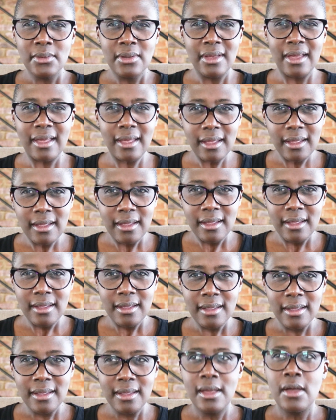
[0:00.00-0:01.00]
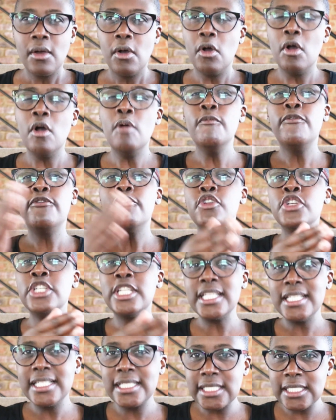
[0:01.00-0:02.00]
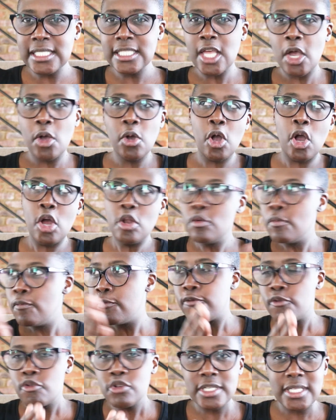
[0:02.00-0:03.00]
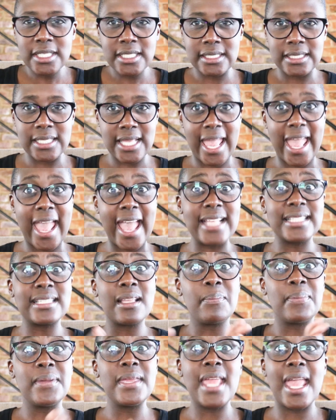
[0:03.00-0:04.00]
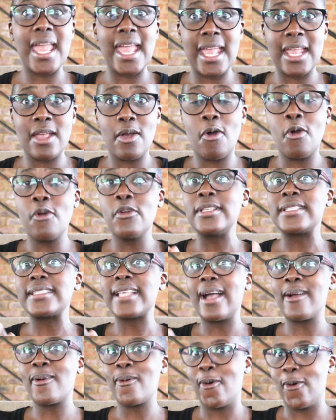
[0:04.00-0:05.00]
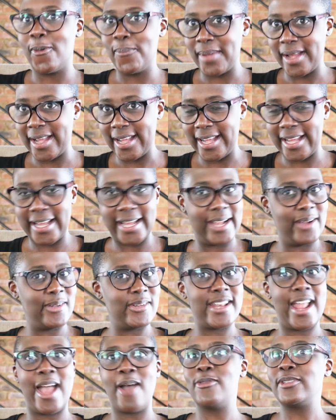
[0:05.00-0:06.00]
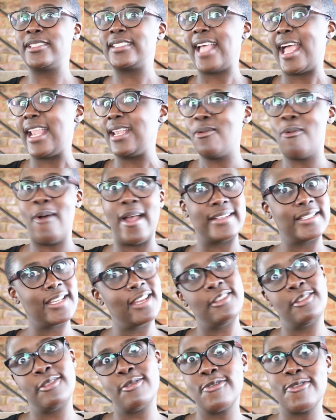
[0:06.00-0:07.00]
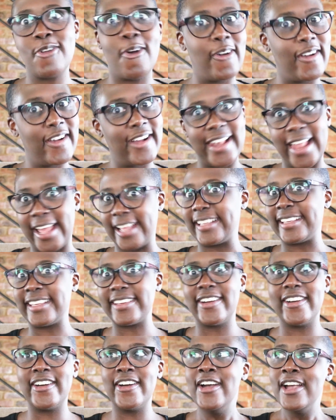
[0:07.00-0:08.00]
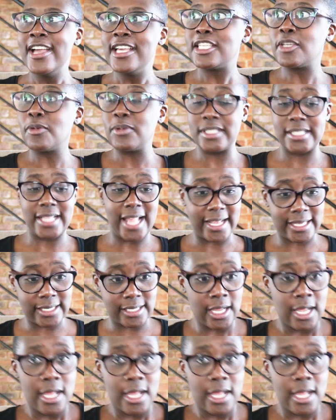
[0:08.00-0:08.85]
yeah? Umfundisi, the whole Umfundisi has a PA, sangoma. Now Sally wanted to know, like, she was like,